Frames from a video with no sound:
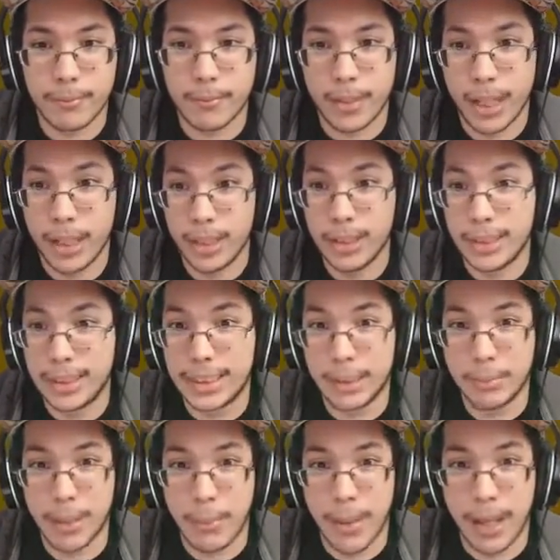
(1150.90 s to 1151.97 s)
I literally skipped
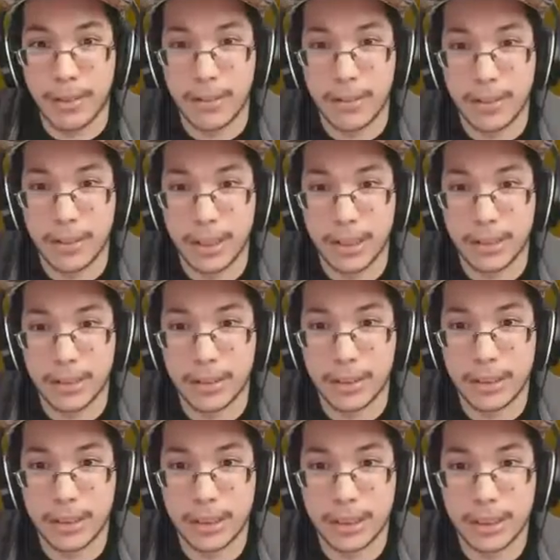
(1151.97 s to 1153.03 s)
that battle. Alright, so
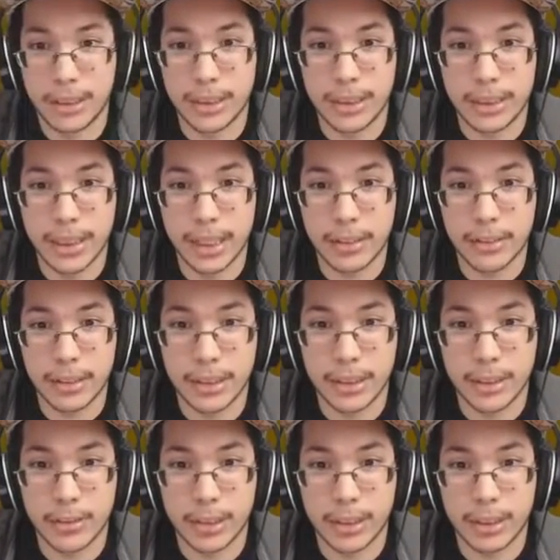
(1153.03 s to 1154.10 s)
there's a Zigzagoon in this
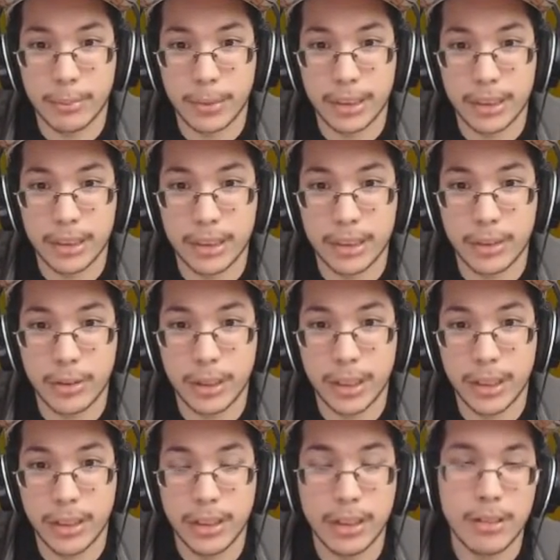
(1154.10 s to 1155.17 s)
grass. I'm guessing there's a trainer.
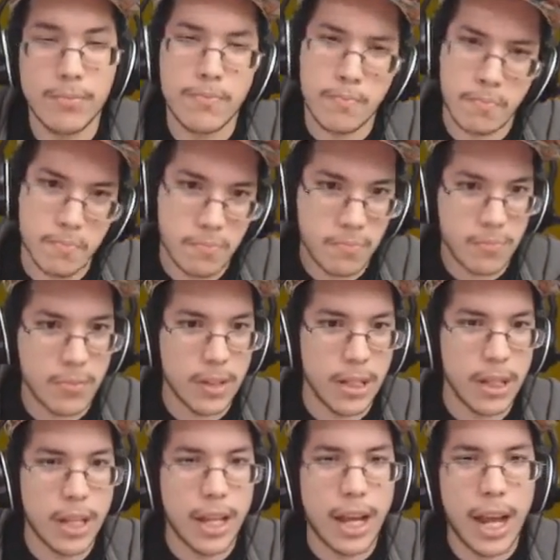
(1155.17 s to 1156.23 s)

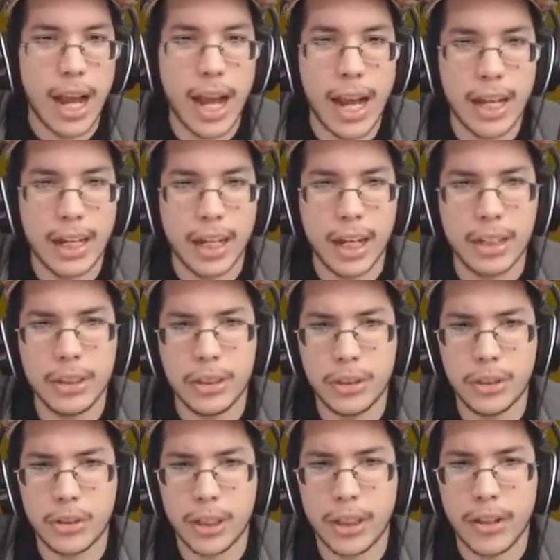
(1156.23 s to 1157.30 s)
Hi, are you a new
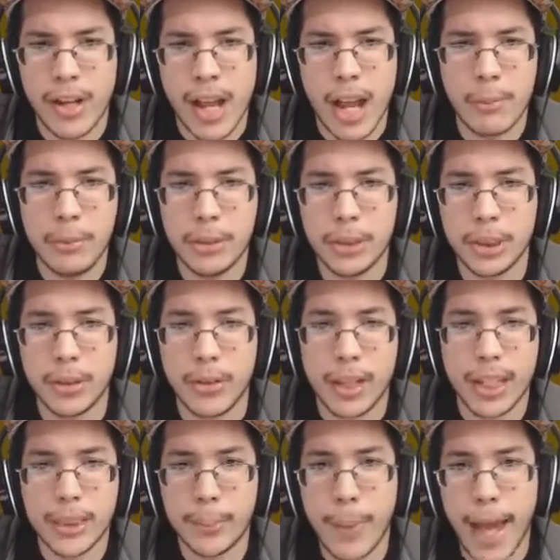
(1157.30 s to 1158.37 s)
trainer? I'm new too.
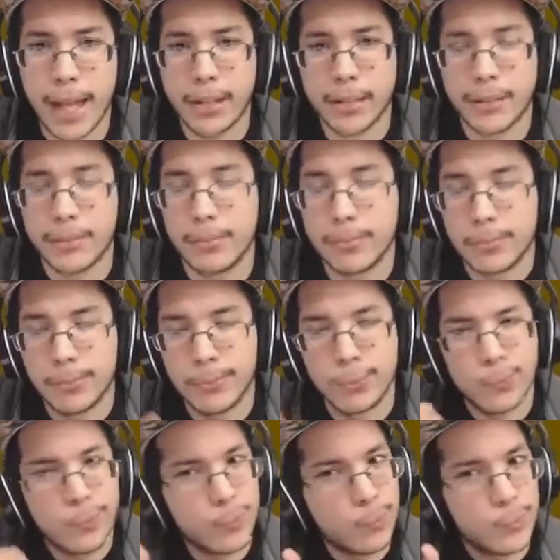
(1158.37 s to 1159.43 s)
Let's battle.
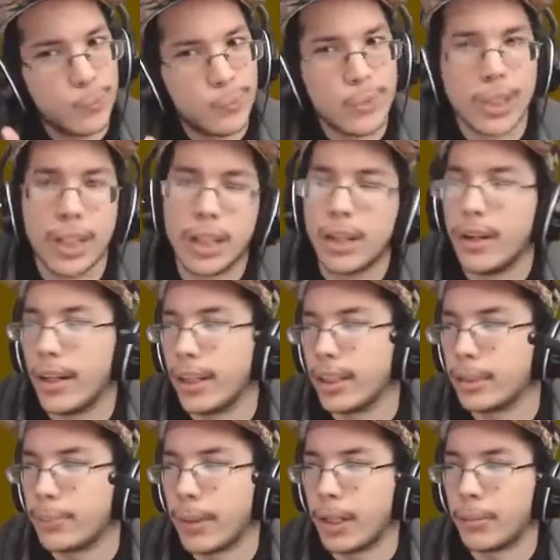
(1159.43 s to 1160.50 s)
Alright, let's
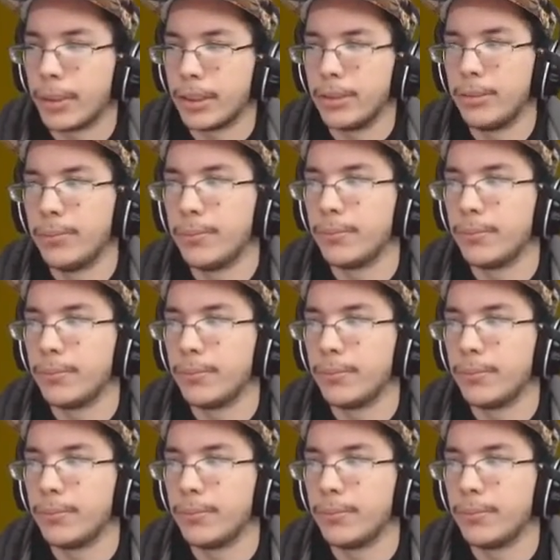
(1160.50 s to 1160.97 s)
battle, my dude.